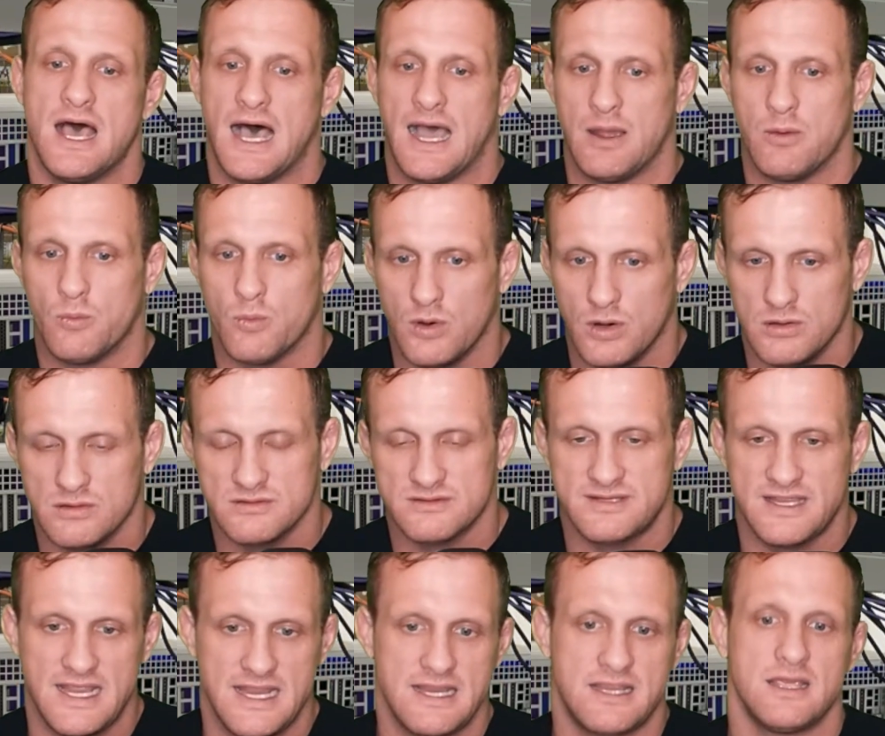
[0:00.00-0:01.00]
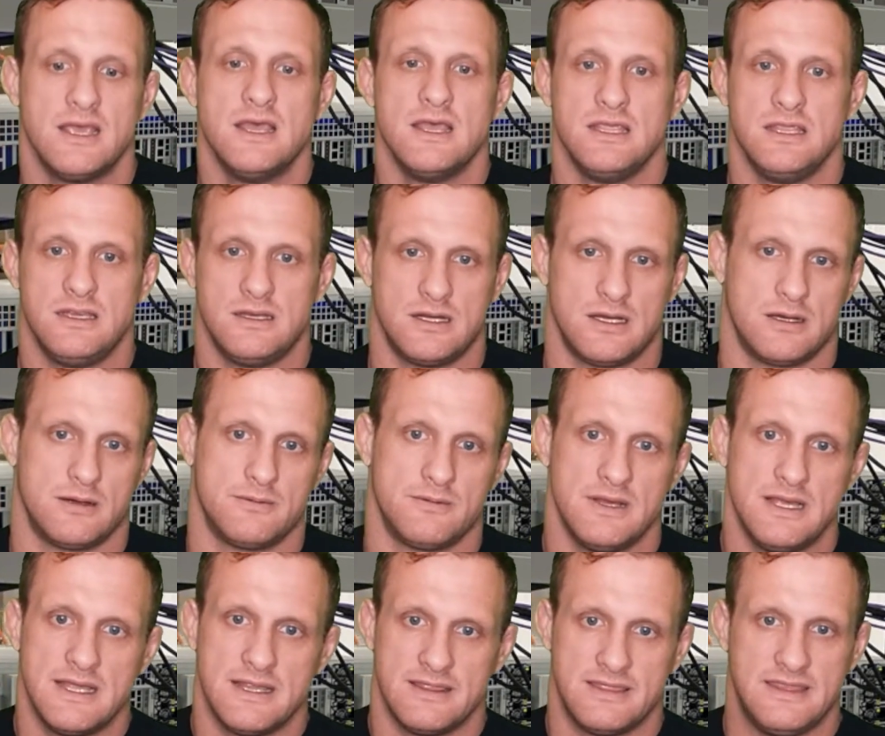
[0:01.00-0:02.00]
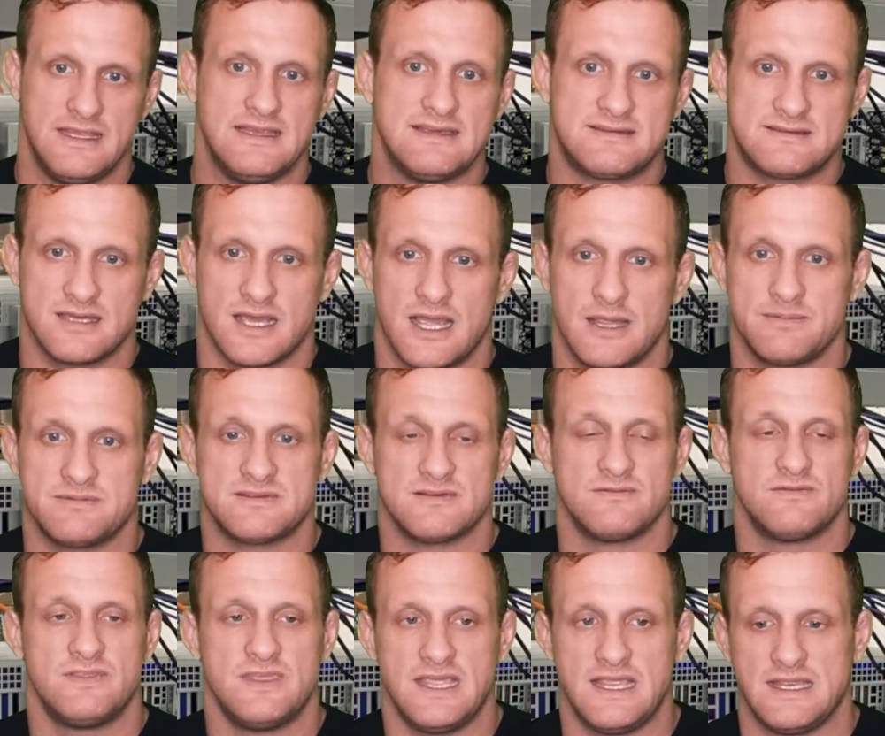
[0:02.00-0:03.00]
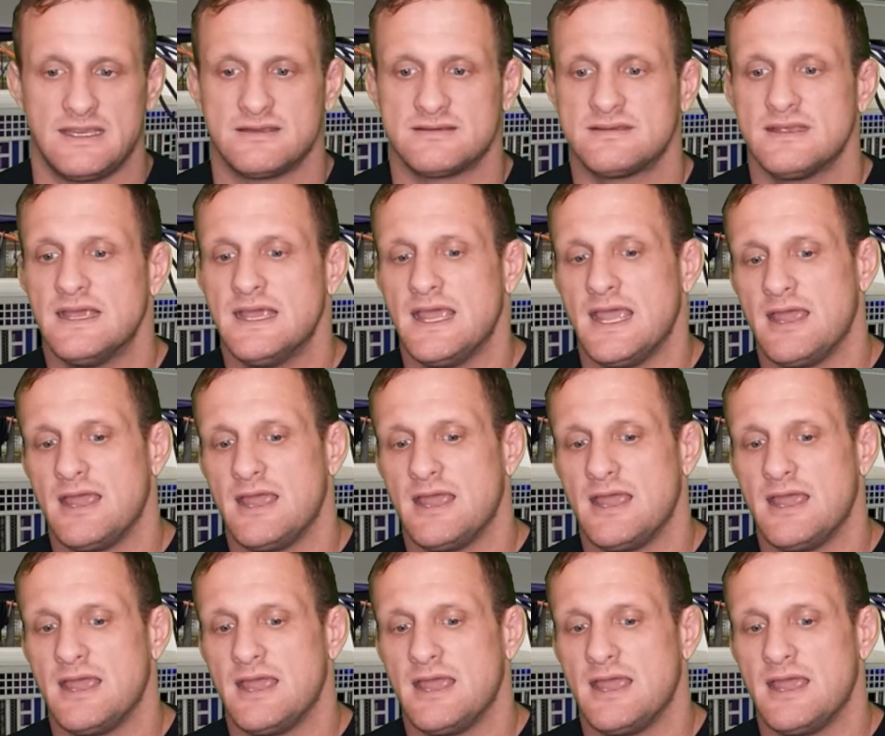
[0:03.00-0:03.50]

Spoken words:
I won't take, you know, these types of things.